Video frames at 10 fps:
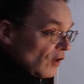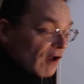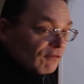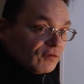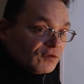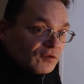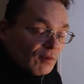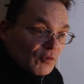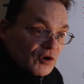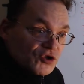You have
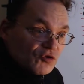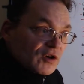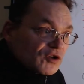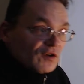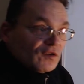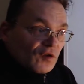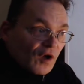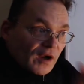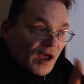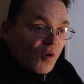some restrictions
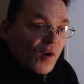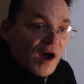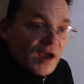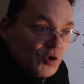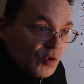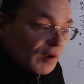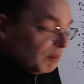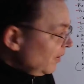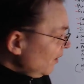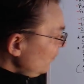on how high you
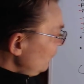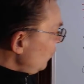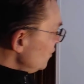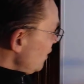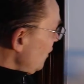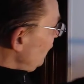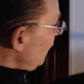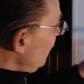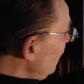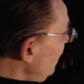can build, which
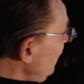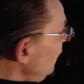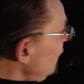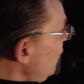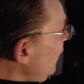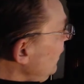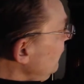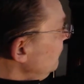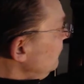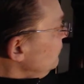goes under the
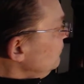zoning.